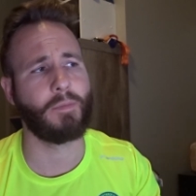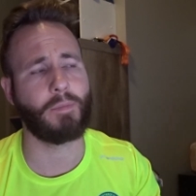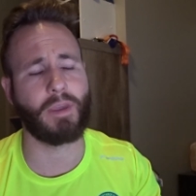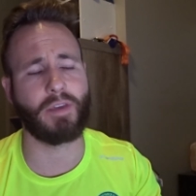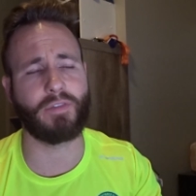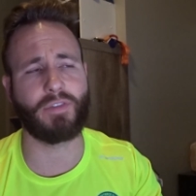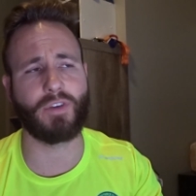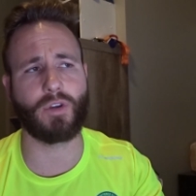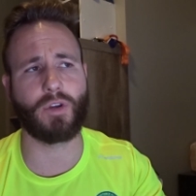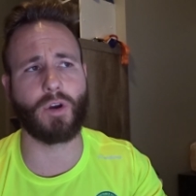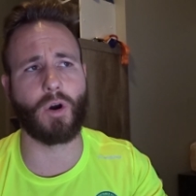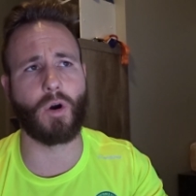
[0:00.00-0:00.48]

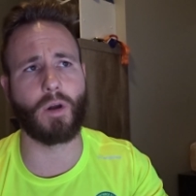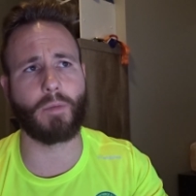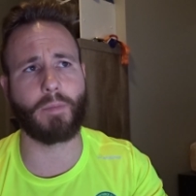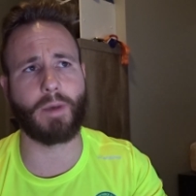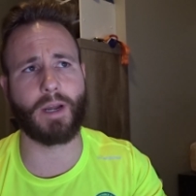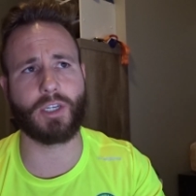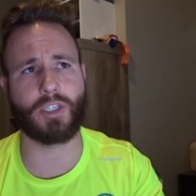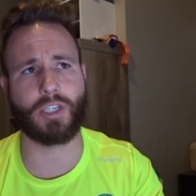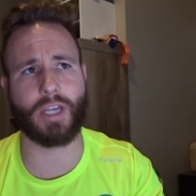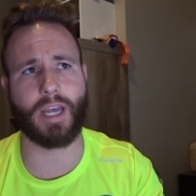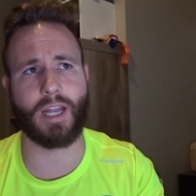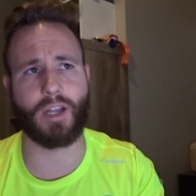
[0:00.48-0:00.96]
If you go on
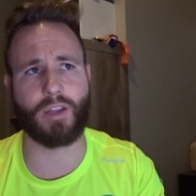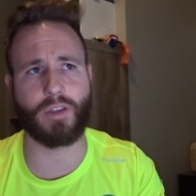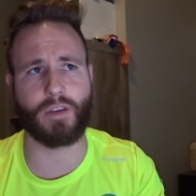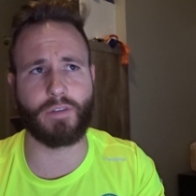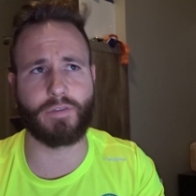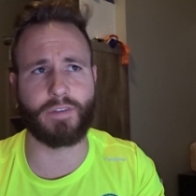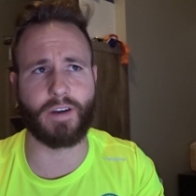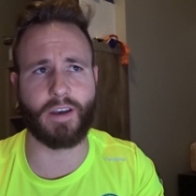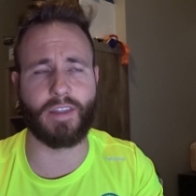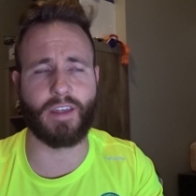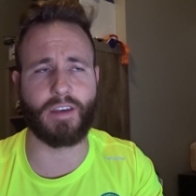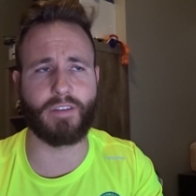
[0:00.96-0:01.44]
my channel, you
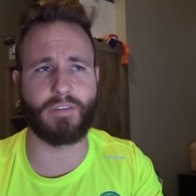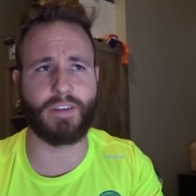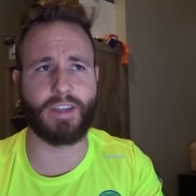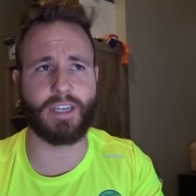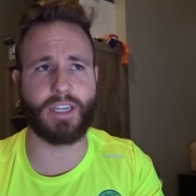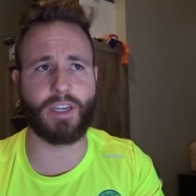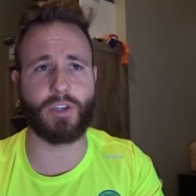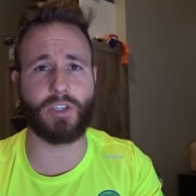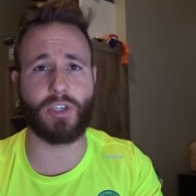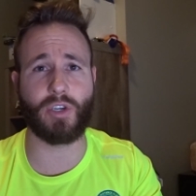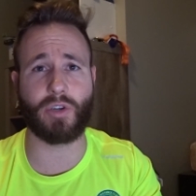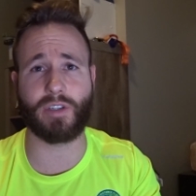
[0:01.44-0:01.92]
find that
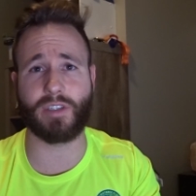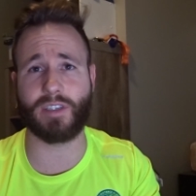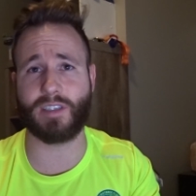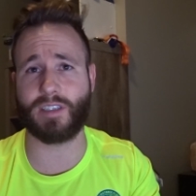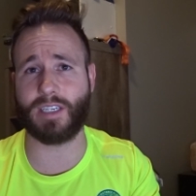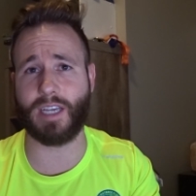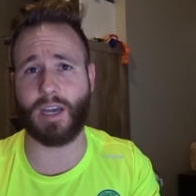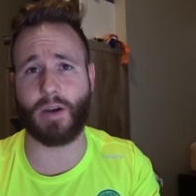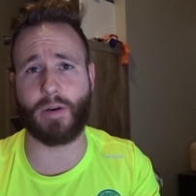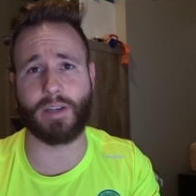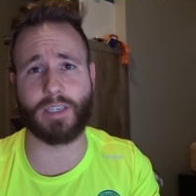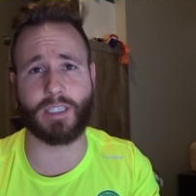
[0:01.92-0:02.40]
video, you can
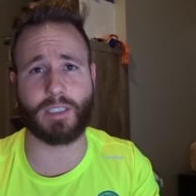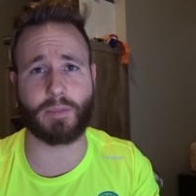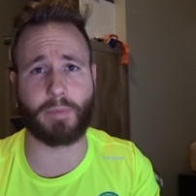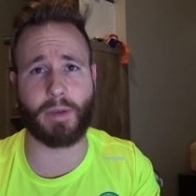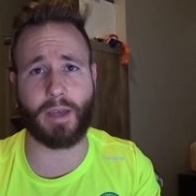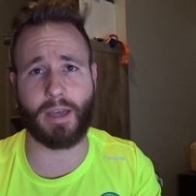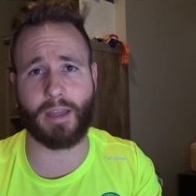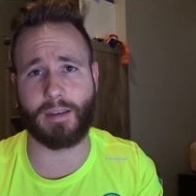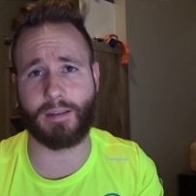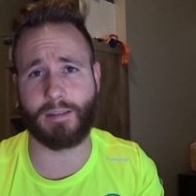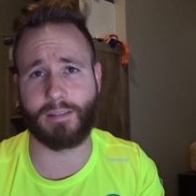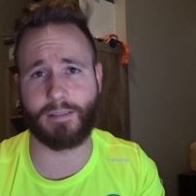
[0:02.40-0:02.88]
see how I
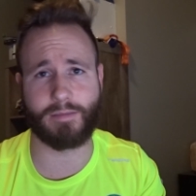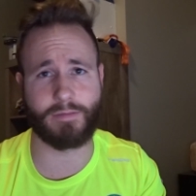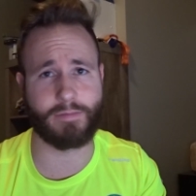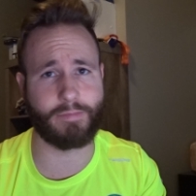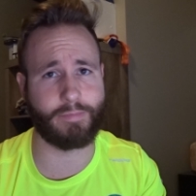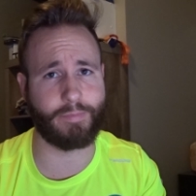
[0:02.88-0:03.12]
spent,